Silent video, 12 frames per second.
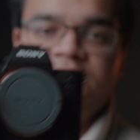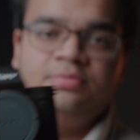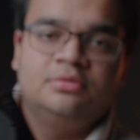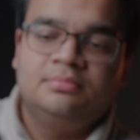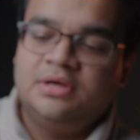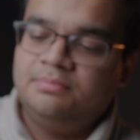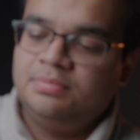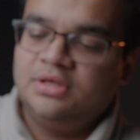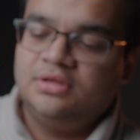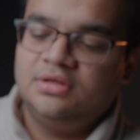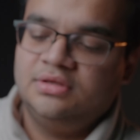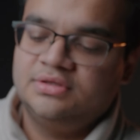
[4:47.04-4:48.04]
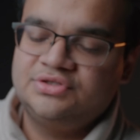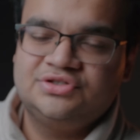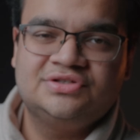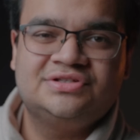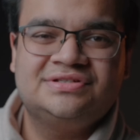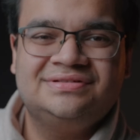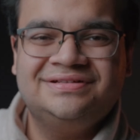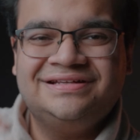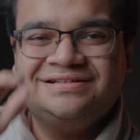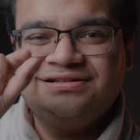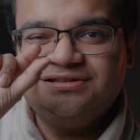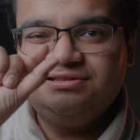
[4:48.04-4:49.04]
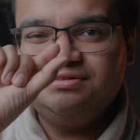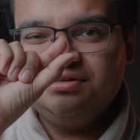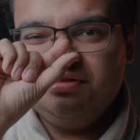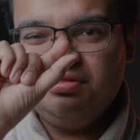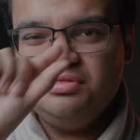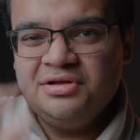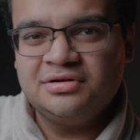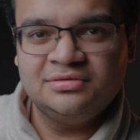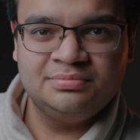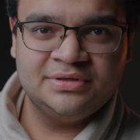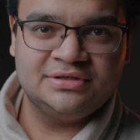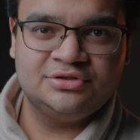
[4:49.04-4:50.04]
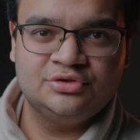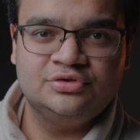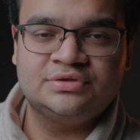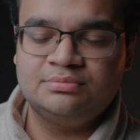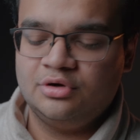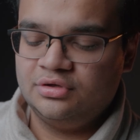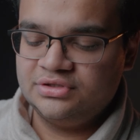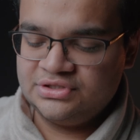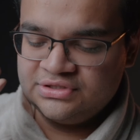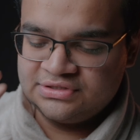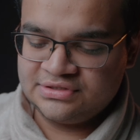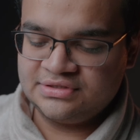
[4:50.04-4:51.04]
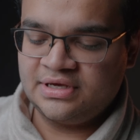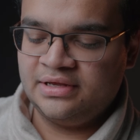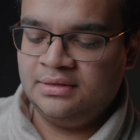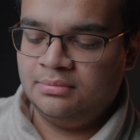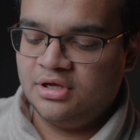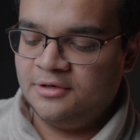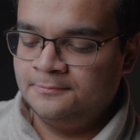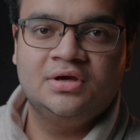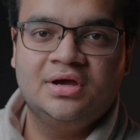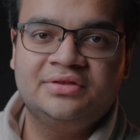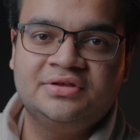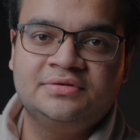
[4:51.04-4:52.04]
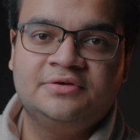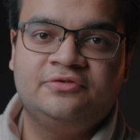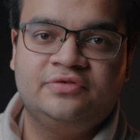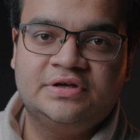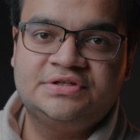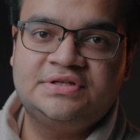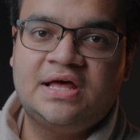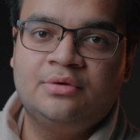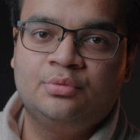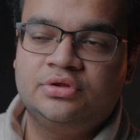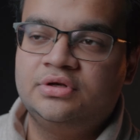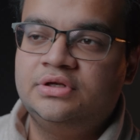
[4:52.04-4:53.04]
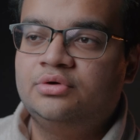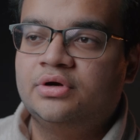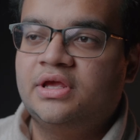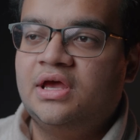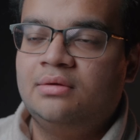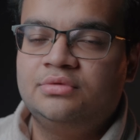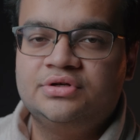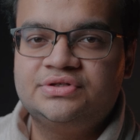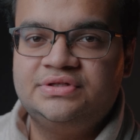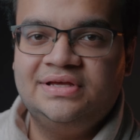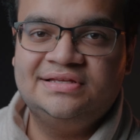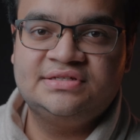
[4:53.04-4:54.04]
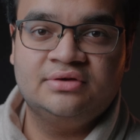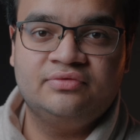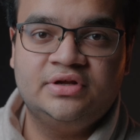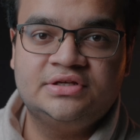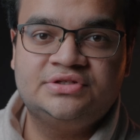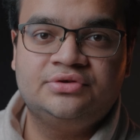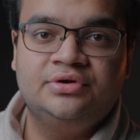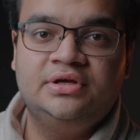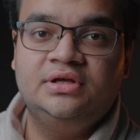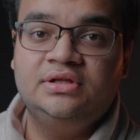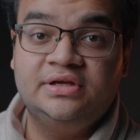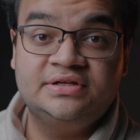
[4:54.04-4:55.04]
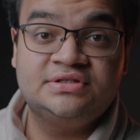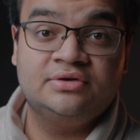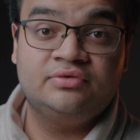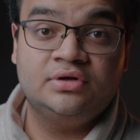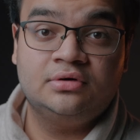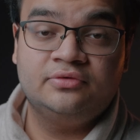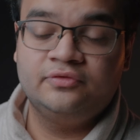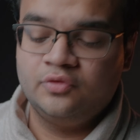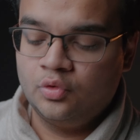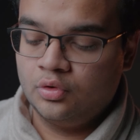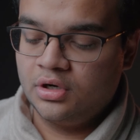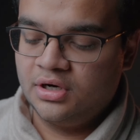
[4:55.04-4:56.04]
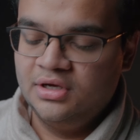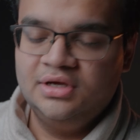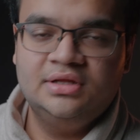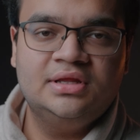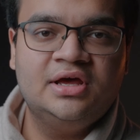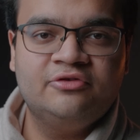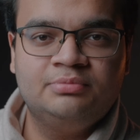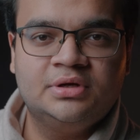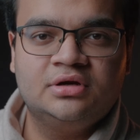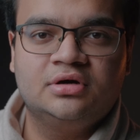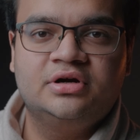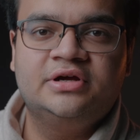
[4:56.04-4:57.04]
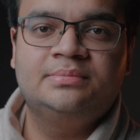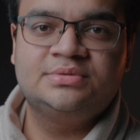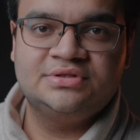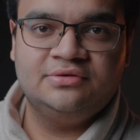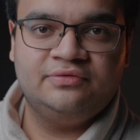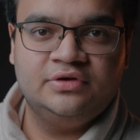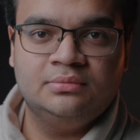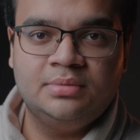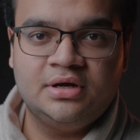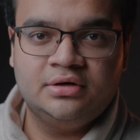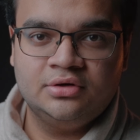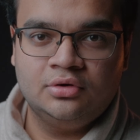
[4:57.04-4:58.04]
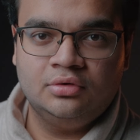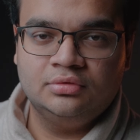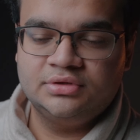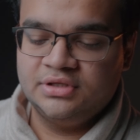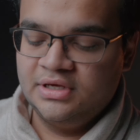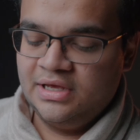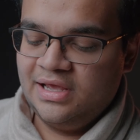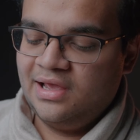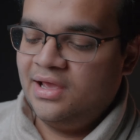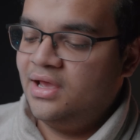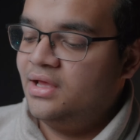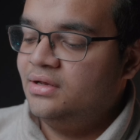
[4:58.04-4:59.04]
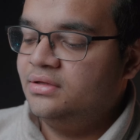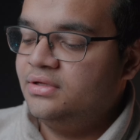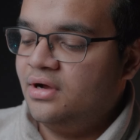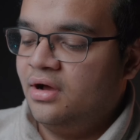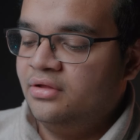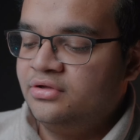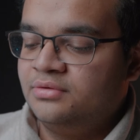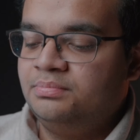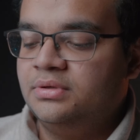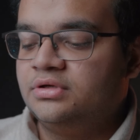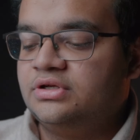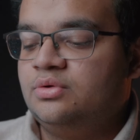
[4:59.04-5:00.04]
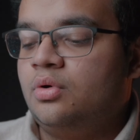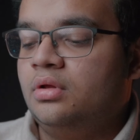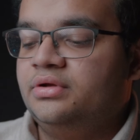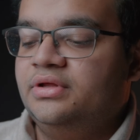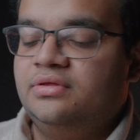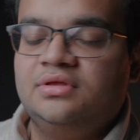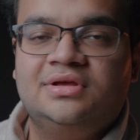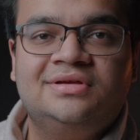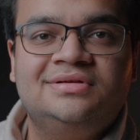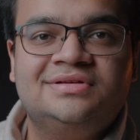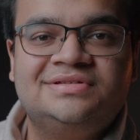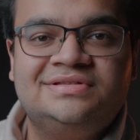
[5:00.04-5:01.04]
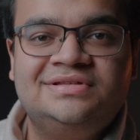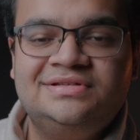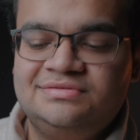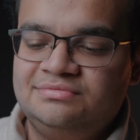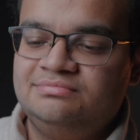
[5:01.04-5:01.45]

put my pinky. It's just like a little bit too small, just a tiny bit. I think they've fixed that with the newer cameras, the A7S III, the A7R IV. They have bigger grips, they feel better to hold. And the other build quality thing is these